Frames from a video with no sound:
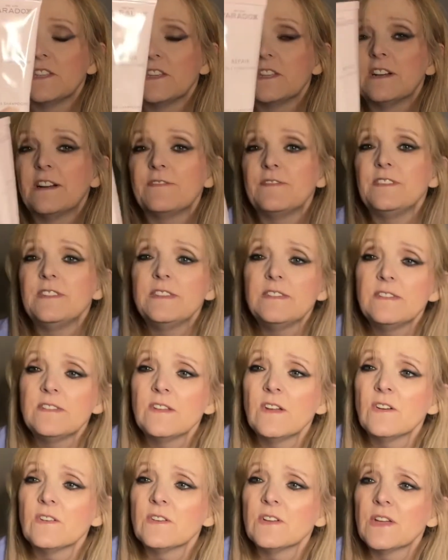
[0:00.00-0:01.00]
know, I've
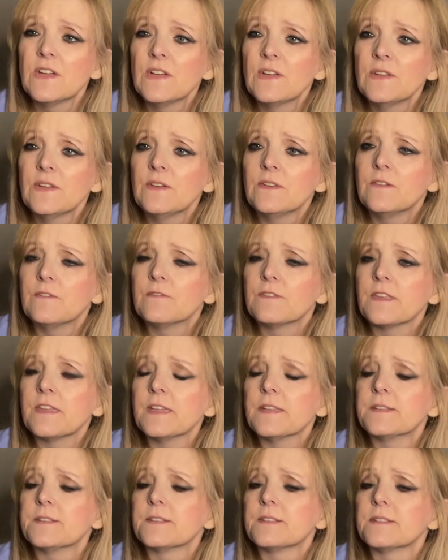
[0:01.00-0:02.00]
not heard of
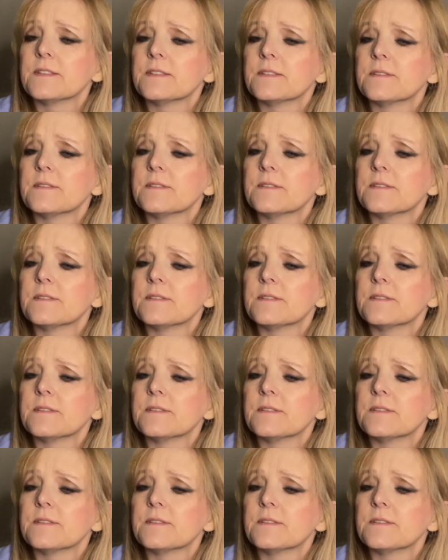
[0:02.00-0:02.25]
this,